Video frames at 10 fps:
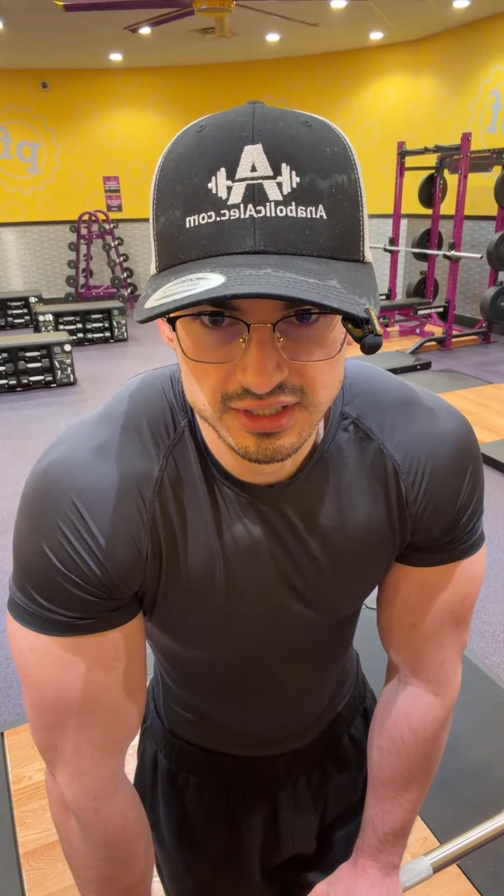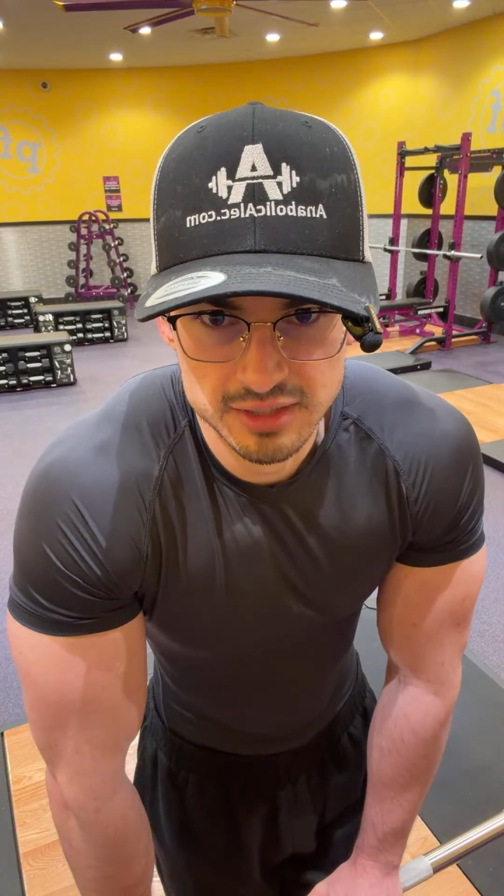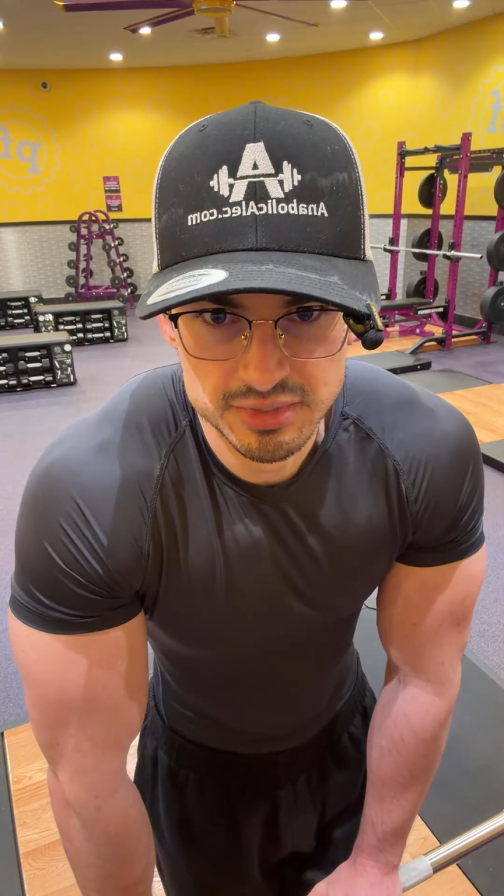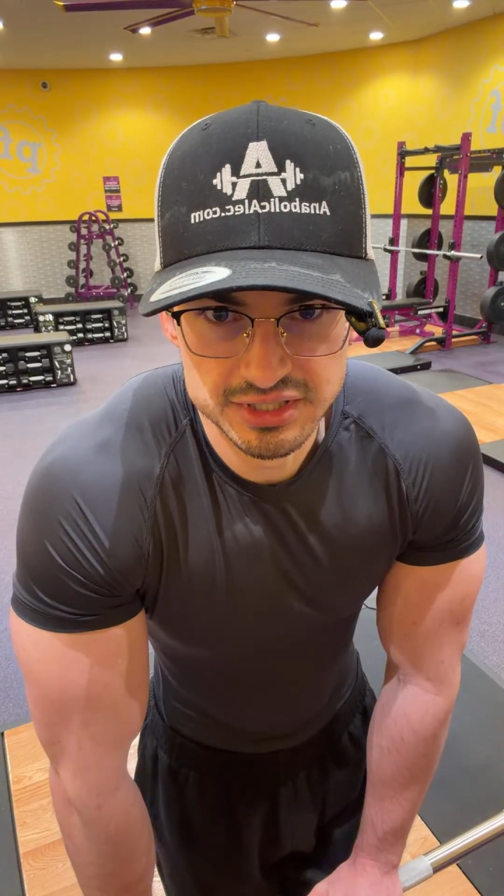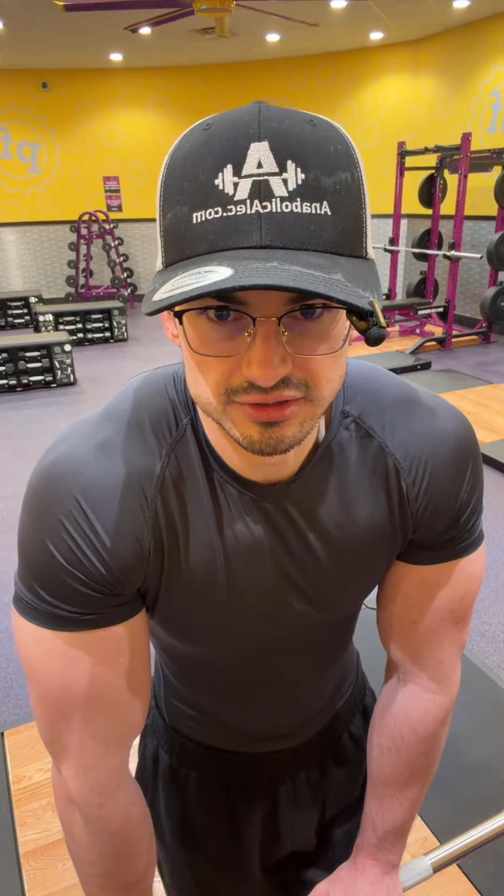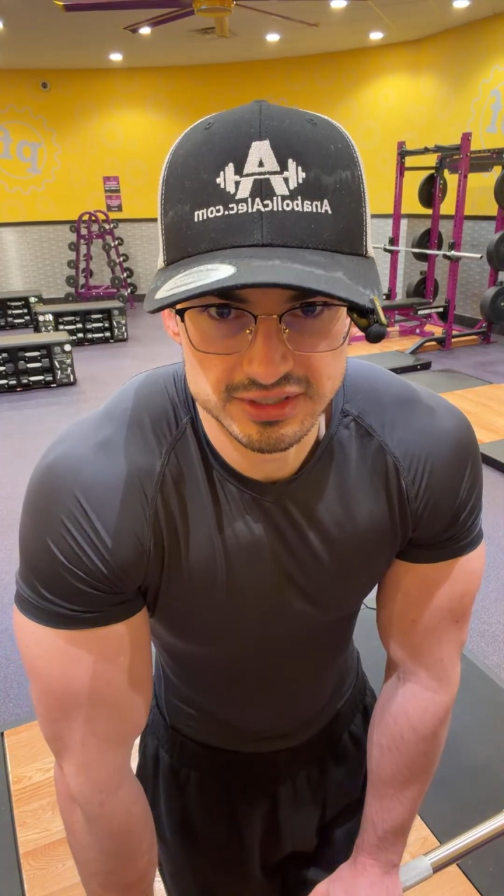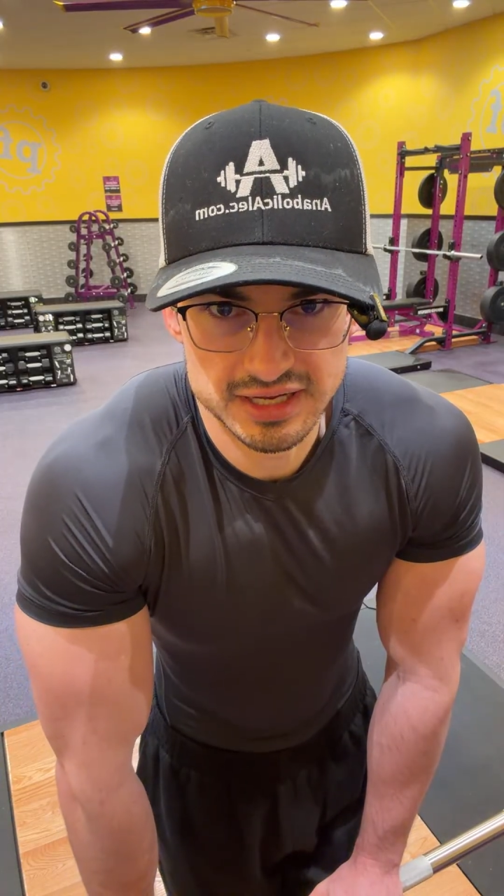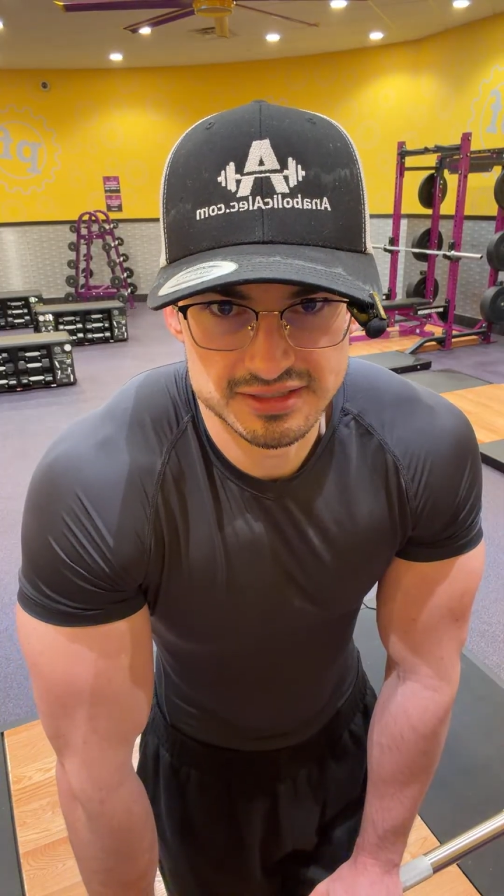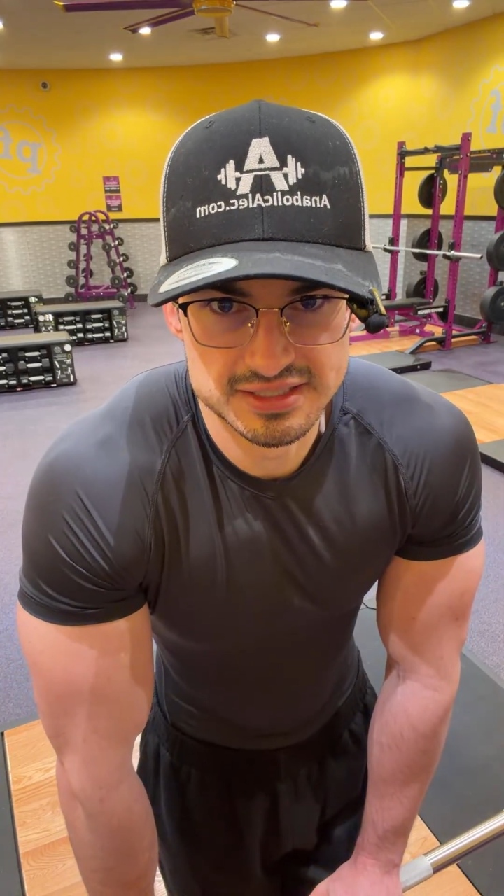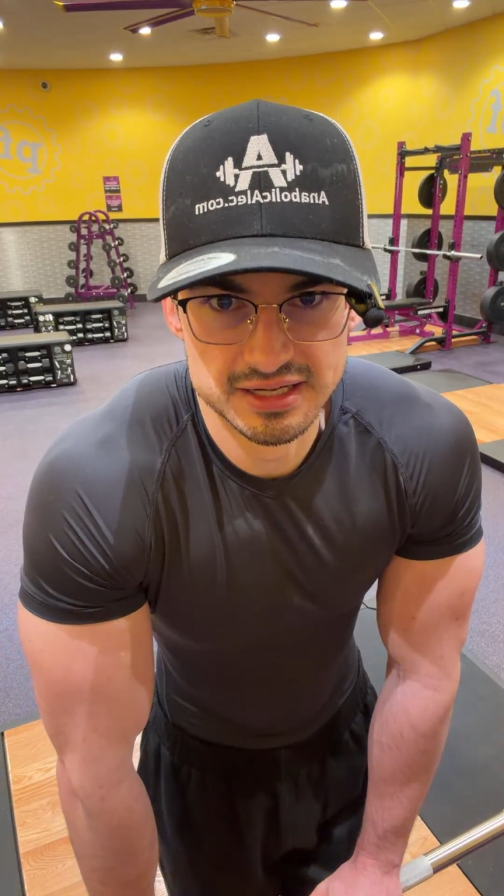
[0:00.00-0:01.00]
opinion on
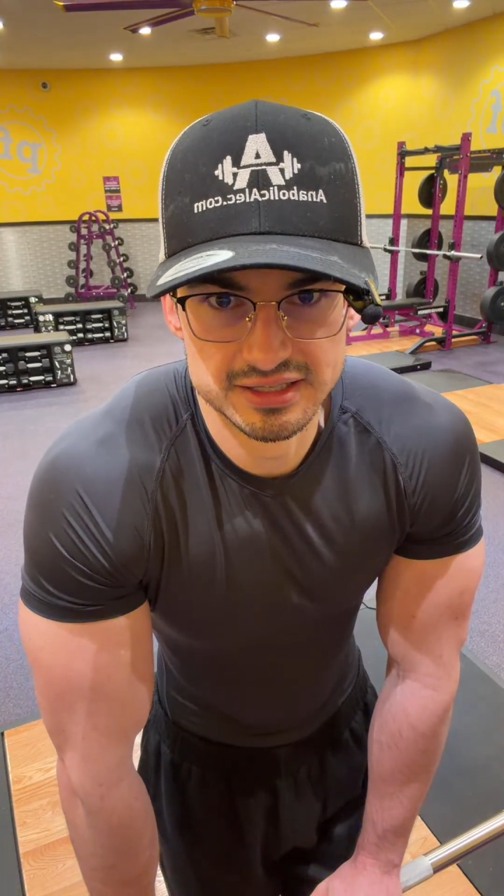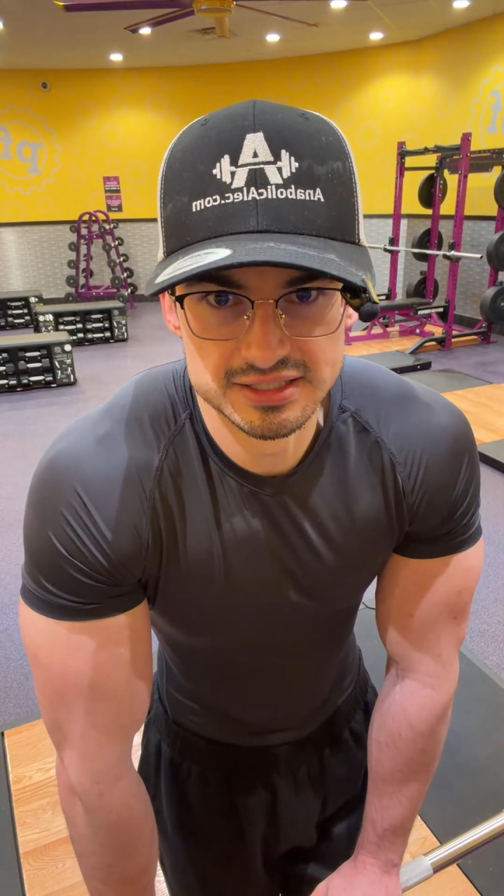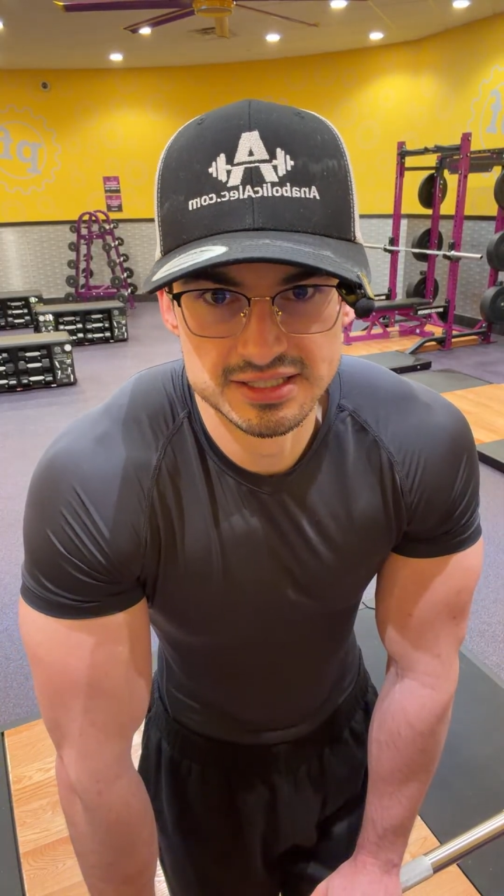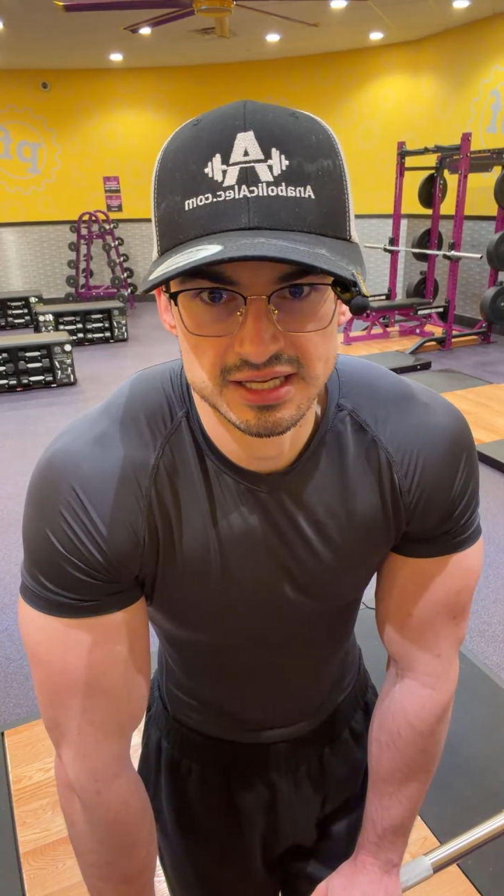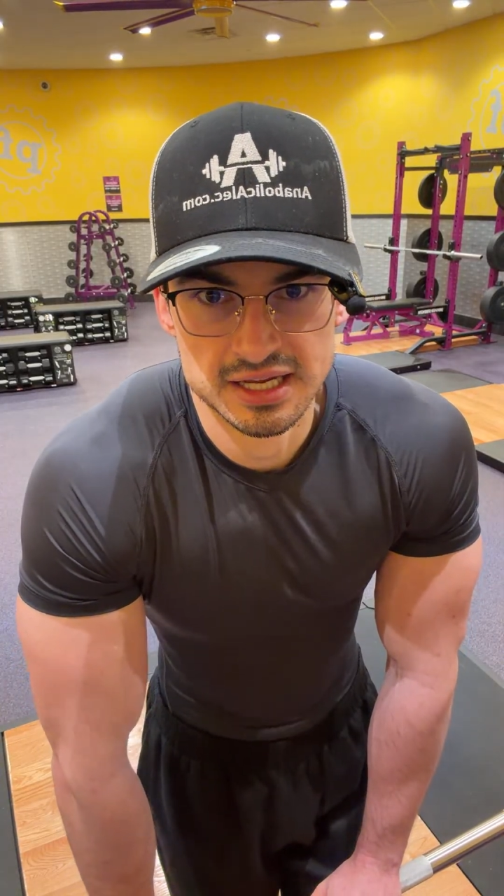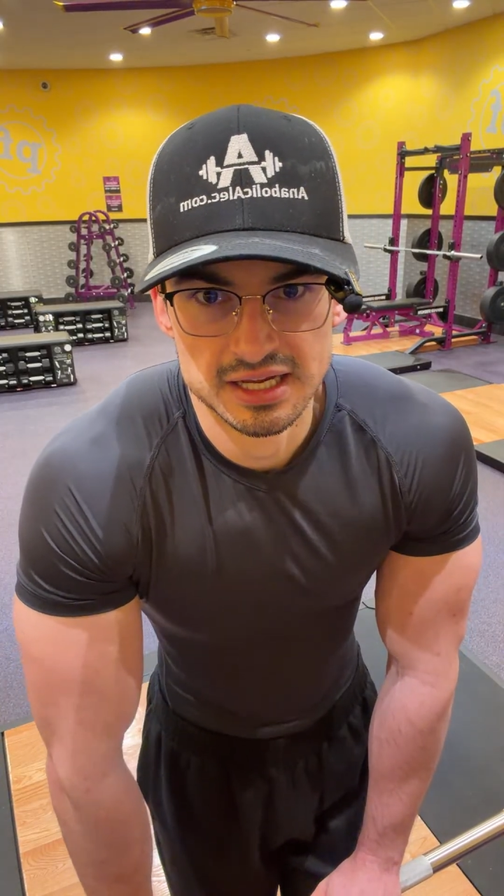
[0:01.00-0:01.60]
calisthenics,